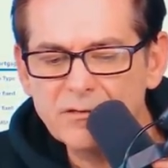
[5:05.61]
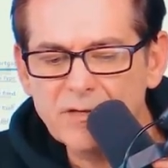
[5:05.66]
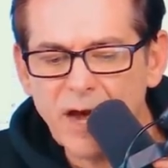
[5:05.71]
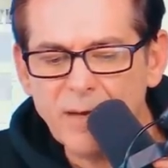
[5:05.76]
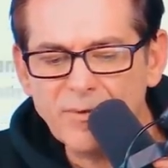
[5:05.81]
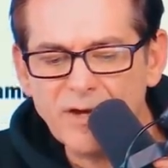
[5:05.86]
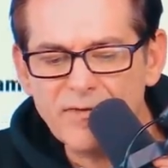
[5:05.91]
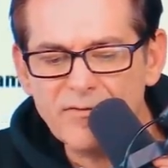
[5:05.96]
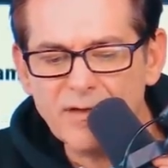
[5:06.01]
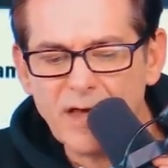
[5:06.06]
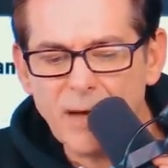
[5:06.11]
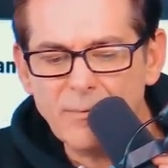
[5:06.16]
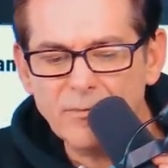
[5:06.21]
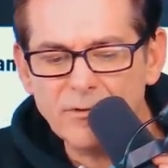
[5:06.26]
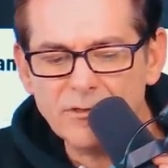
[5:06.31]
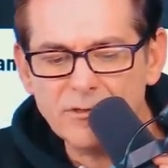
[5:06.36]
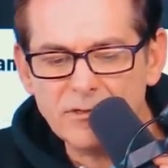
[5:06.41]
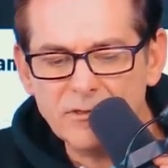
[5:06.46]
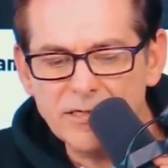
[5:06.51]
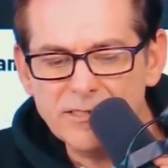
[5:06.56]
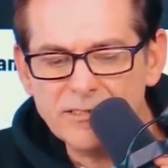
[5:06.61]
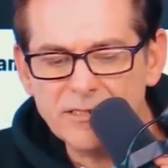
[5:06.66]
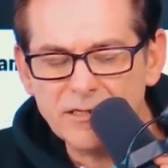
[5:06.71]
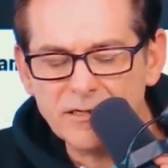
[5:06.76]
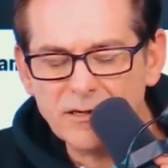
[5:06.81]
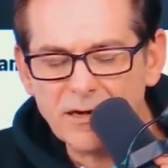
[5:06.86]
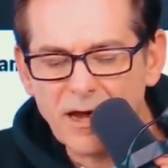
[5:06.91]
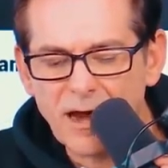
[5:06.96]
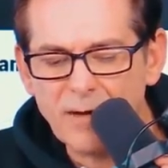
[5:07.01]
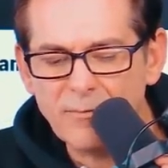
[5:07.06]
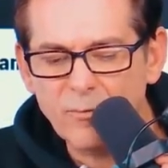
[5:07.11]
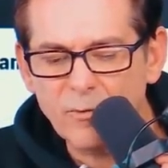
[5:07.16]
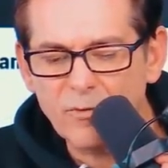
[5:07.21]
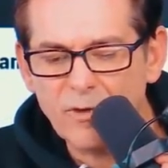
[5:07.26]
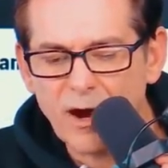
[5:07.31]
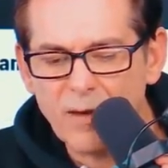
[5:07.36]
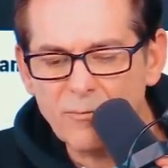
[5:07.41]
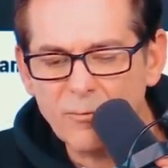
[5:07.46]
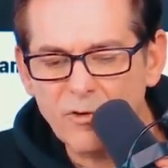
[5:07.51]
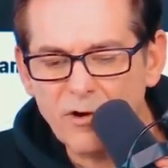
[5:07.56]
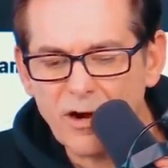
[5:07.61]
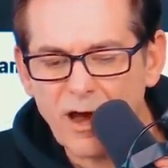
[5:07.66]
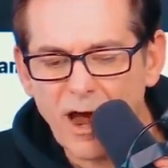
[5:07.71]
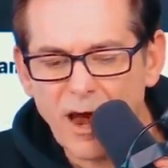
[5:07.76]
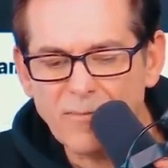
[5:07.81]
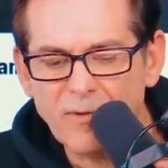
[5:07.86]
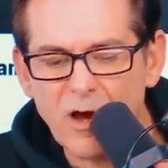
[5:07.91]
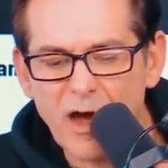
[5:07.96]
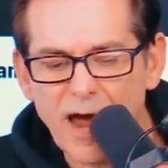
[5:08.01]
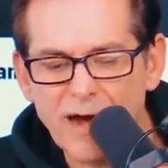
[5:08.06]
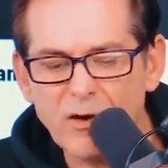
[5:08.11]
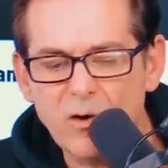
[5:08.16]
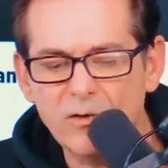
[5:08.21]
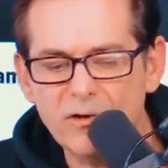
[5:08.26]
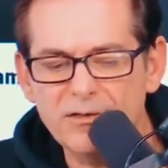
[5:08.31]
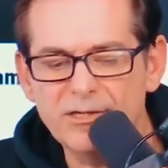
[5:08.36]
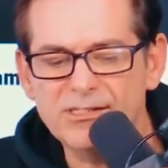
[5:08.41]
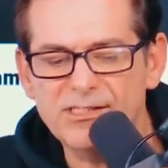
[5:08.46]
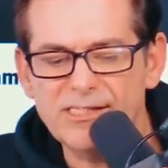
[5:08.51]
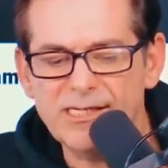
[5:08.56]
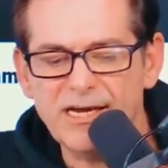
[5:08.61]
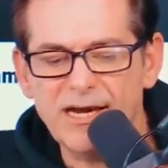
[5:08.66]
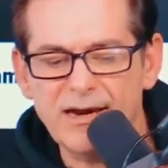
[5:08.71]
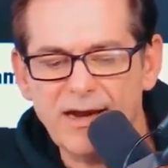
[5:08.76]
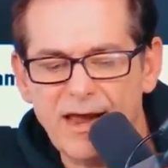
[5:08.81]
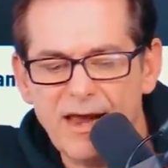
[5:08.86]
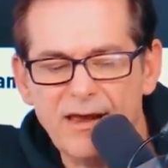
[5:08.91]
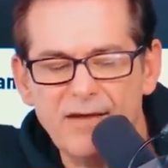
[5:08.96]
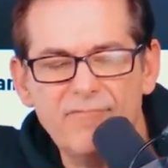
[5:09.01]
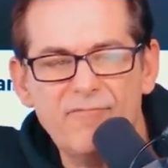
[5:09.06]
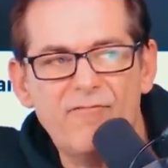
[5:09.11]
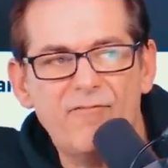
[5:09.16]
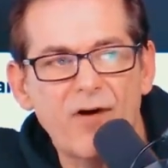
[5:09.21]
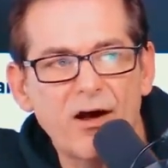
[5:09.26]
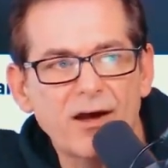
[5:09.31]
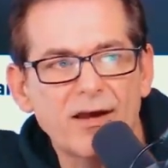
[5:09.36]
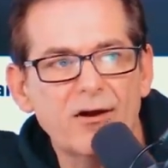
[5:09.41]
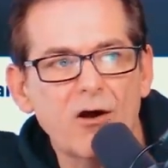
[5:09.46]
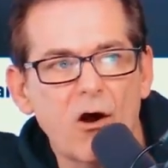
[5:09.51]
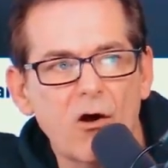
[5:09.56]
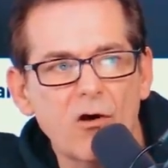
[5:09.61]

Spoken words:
So I'm giving. Listen. I go to the CNN fucking